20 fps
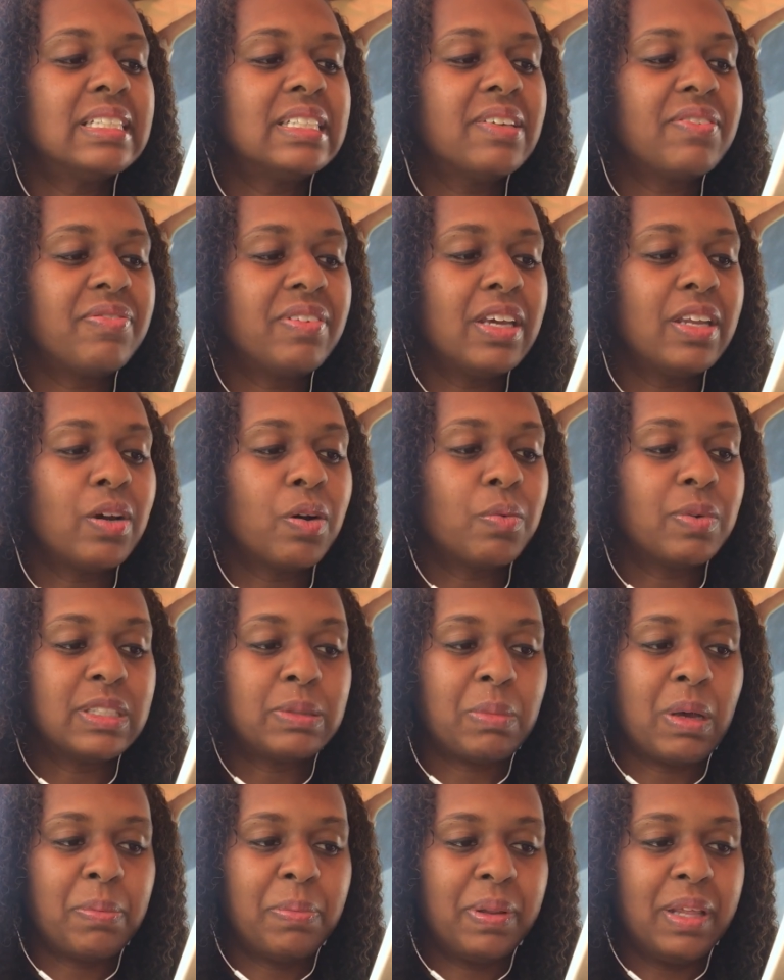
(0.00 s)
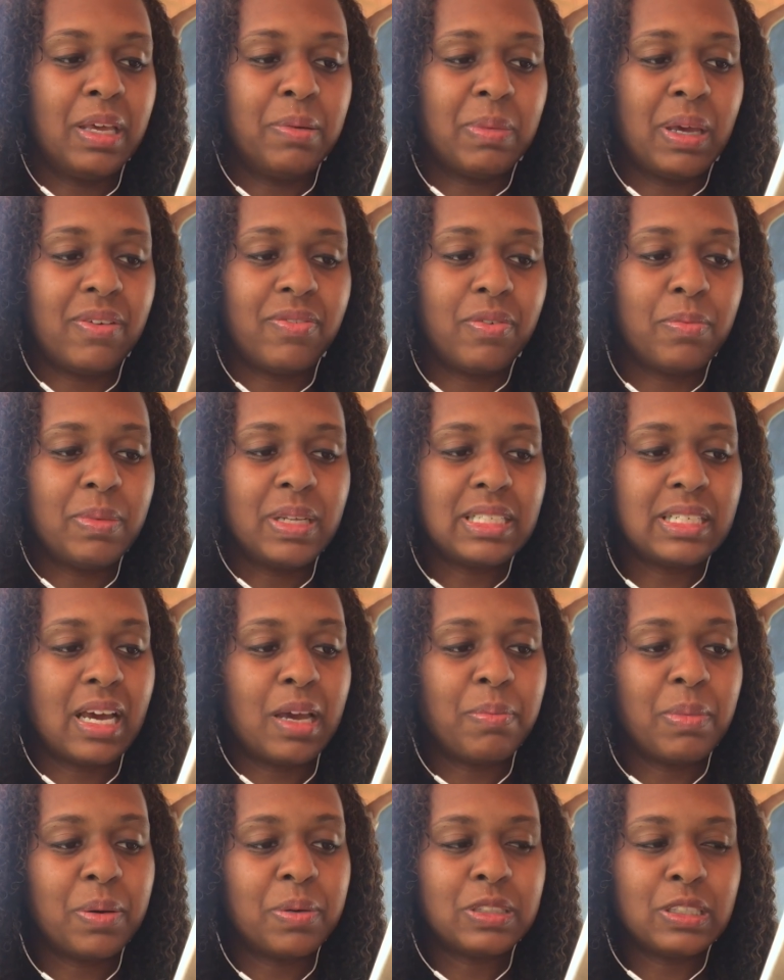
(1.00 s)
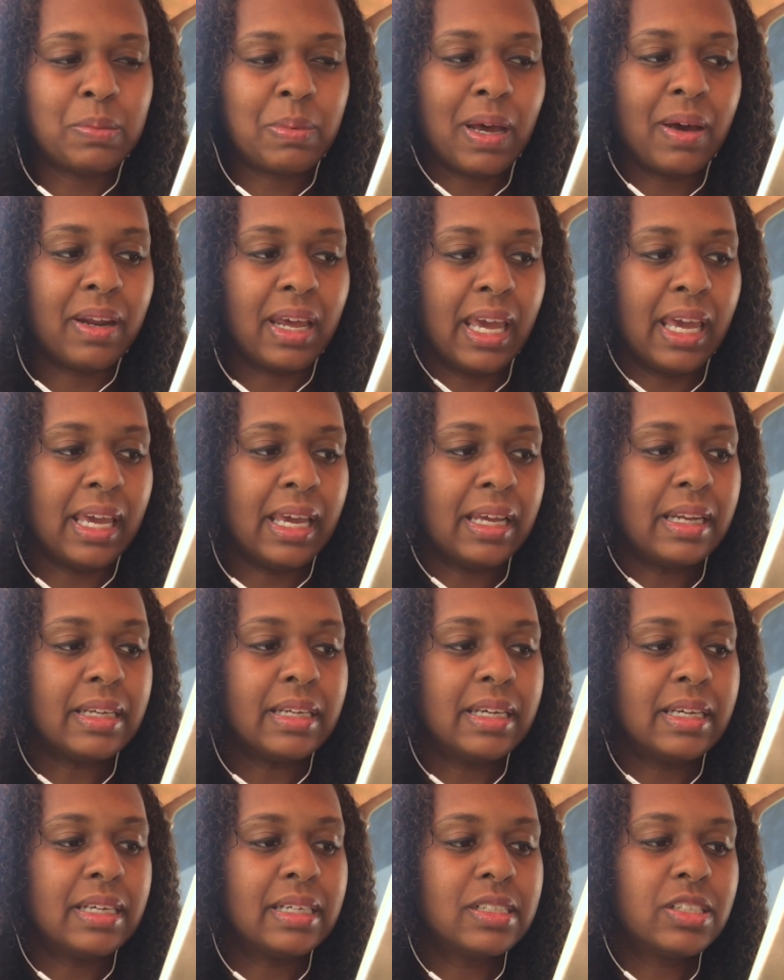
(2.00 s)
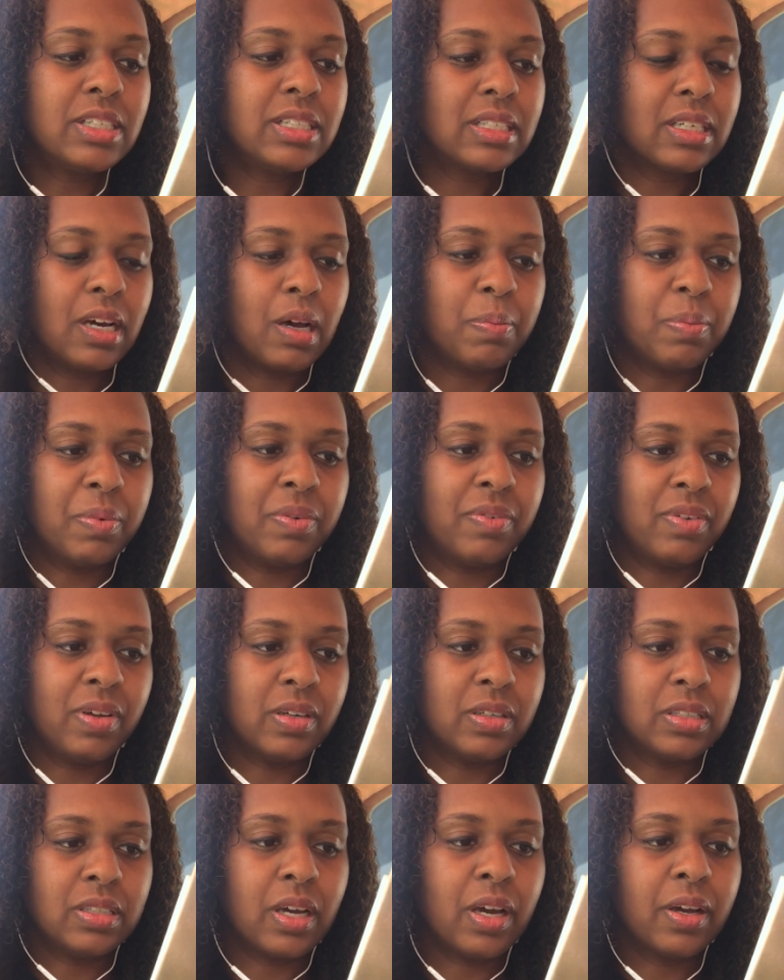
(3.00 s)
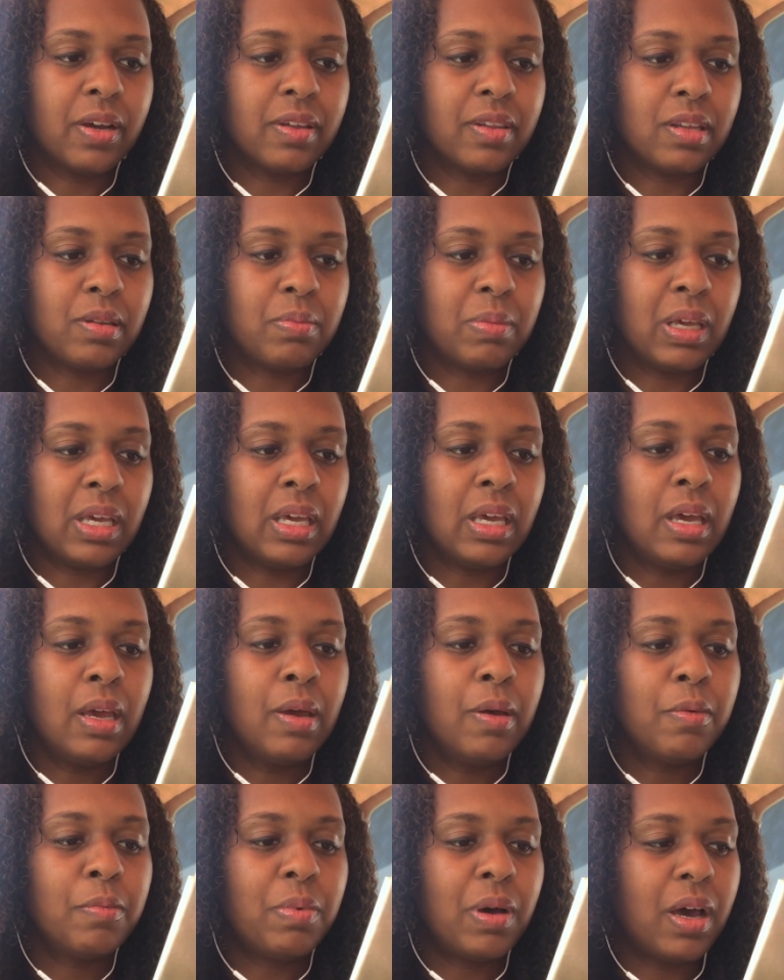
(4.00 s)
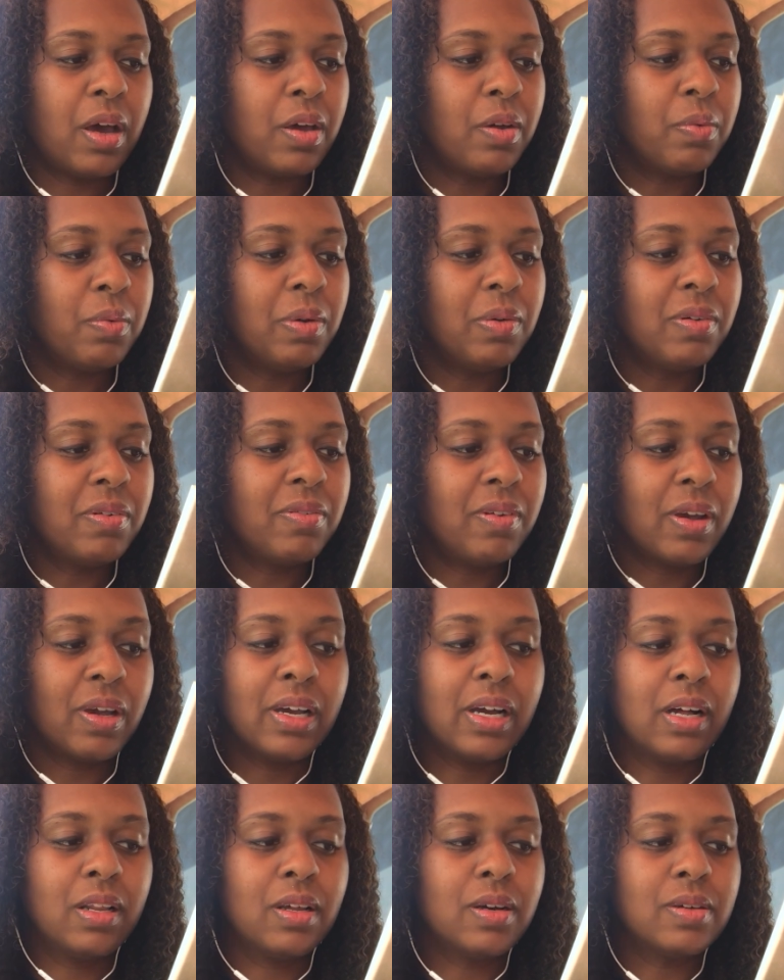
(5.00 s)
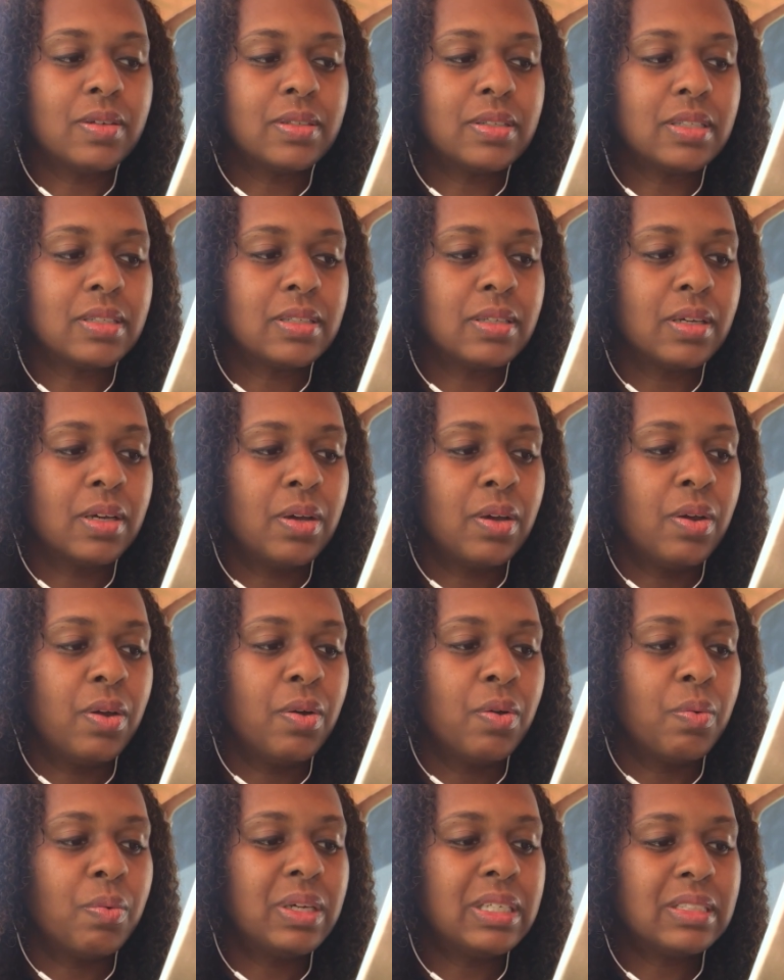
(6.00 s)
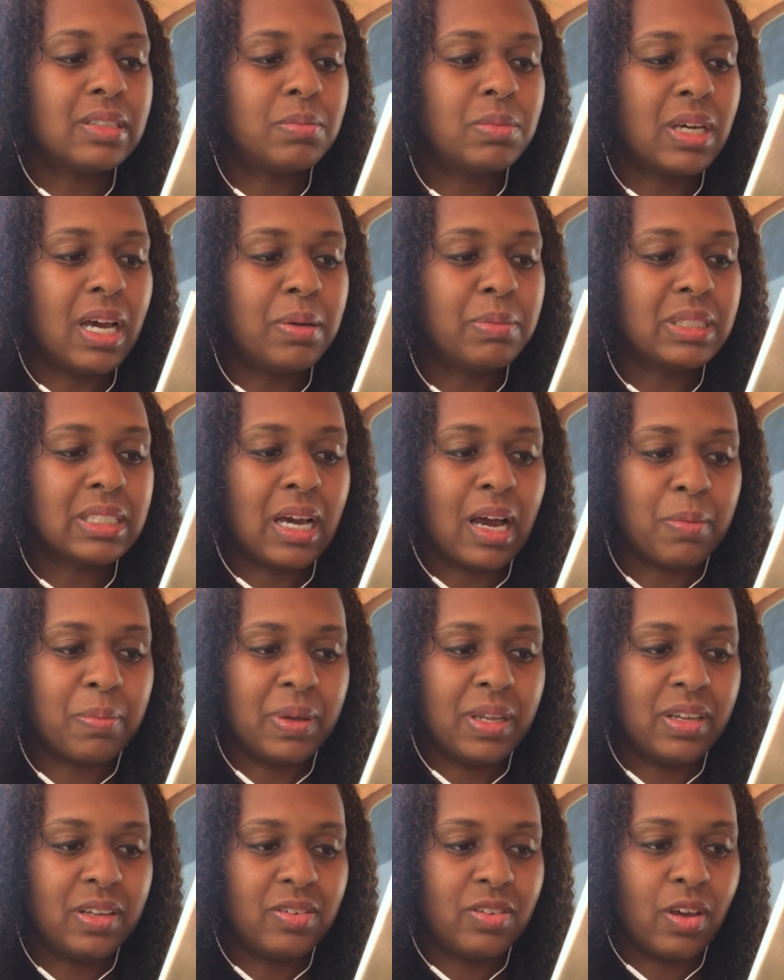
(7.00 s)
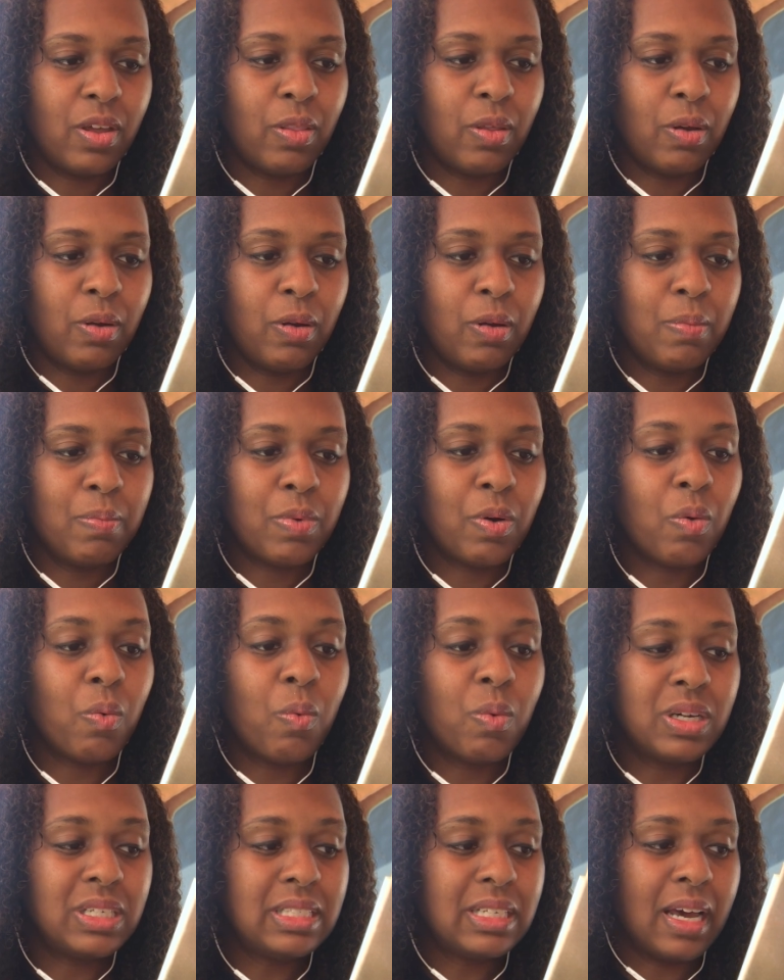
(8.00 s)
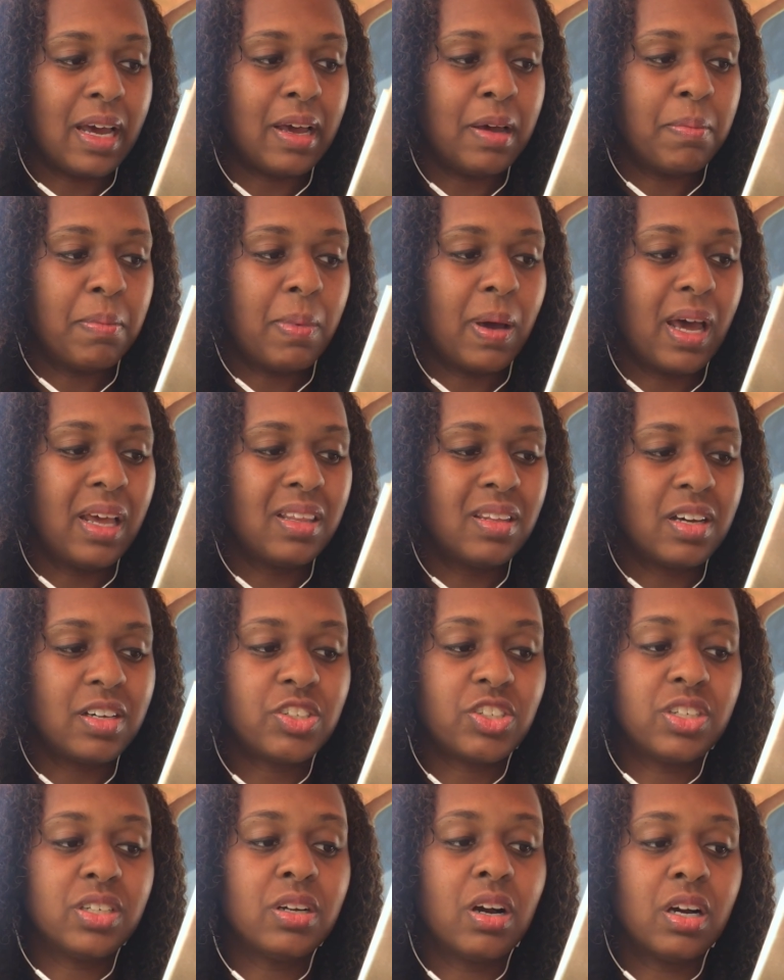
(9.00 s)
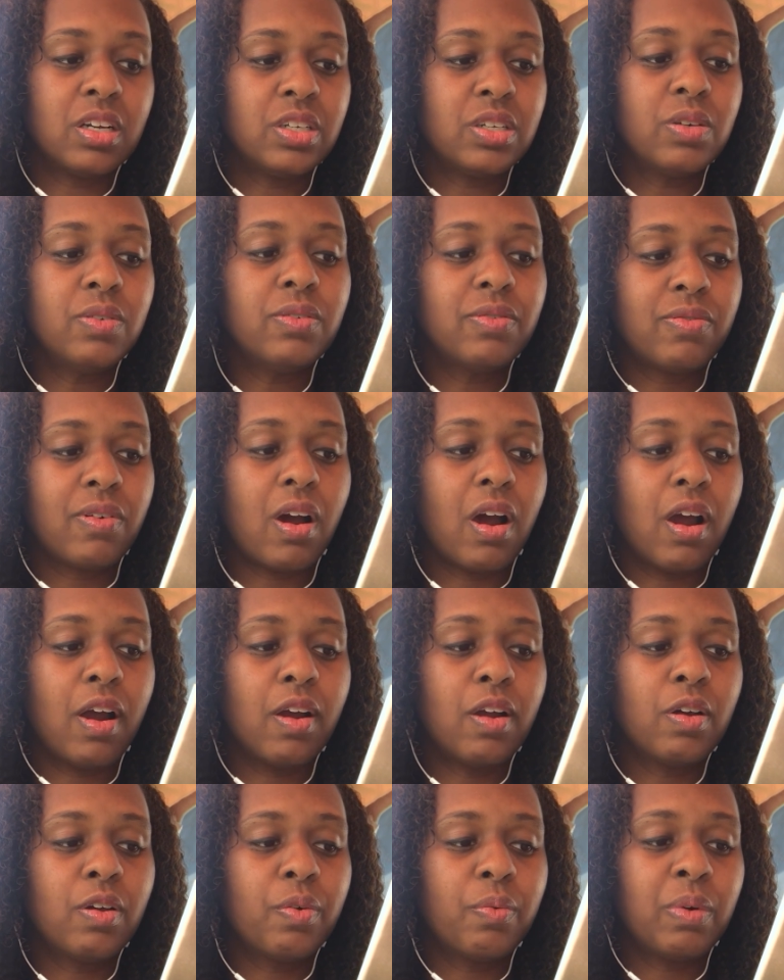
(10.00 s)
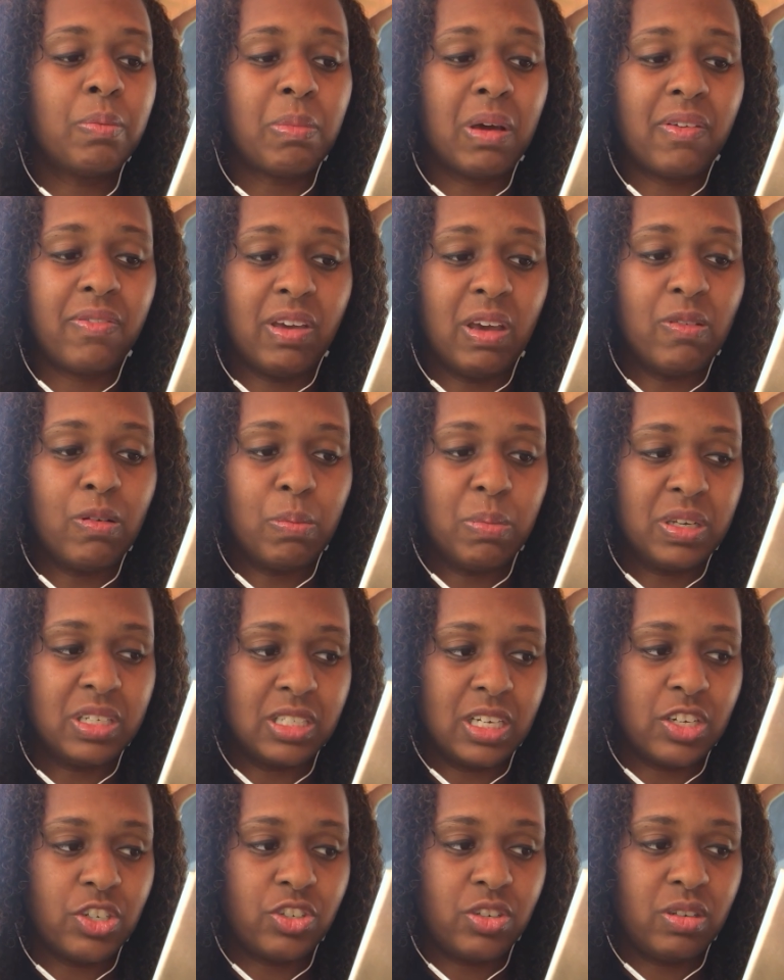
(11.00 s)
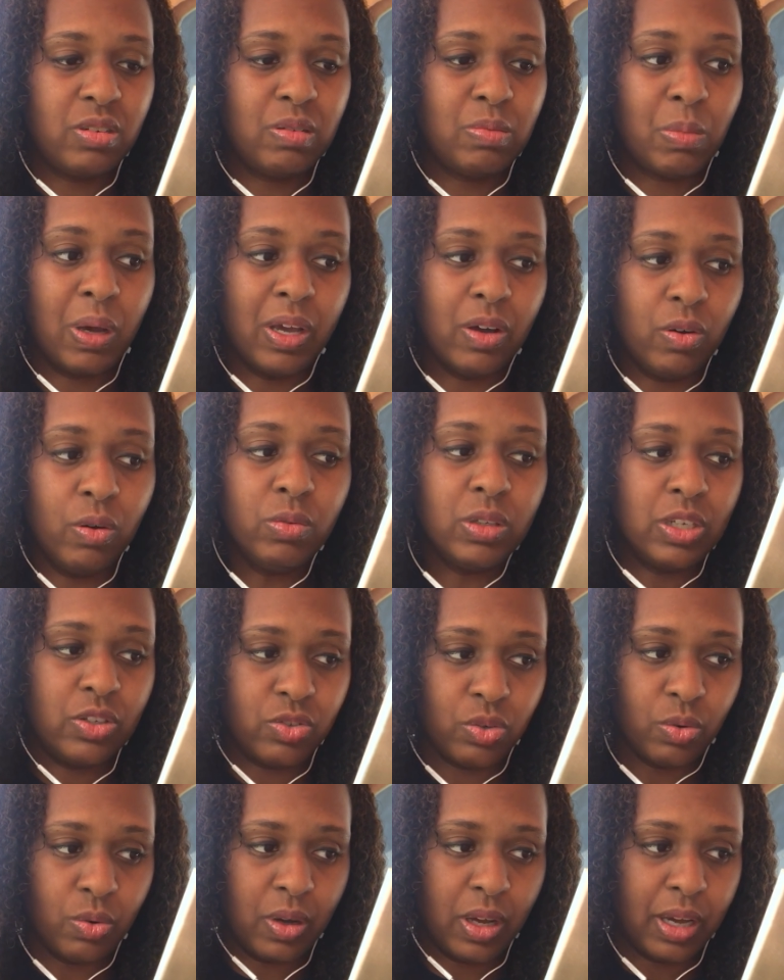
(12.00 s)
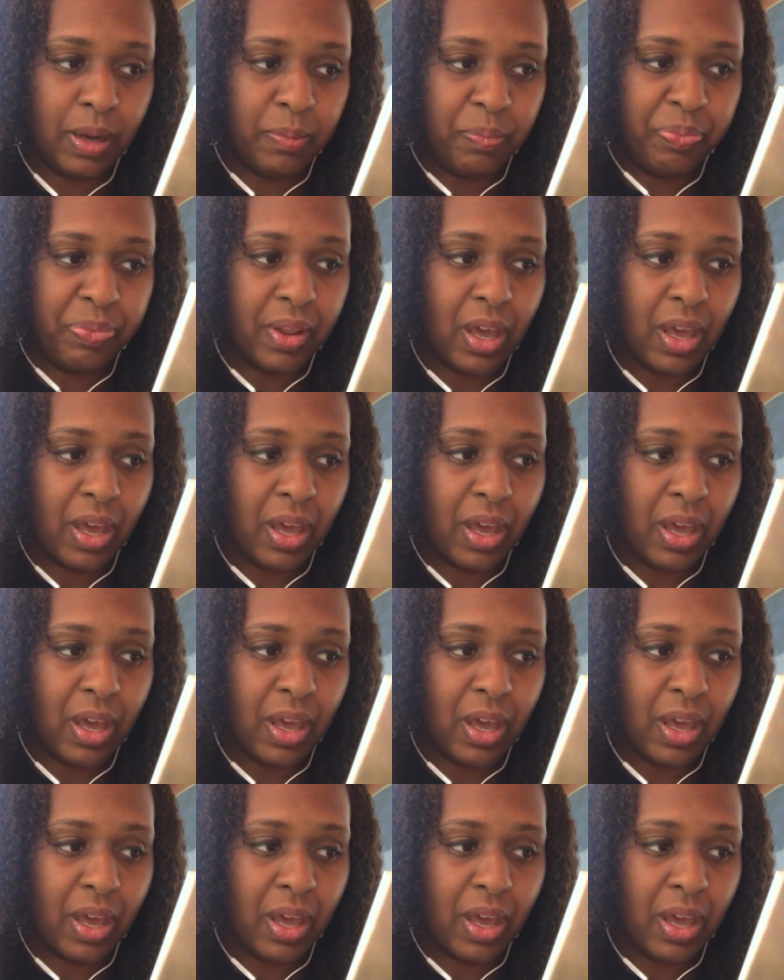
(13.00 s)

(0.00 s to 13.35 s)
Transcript: Safina was my playmate from the time I was about 8. She's a couple of years younger than me, but we were very close. We sometimes copied each other, but one time I thought she'd gone too far when my favorite possession, my only toy,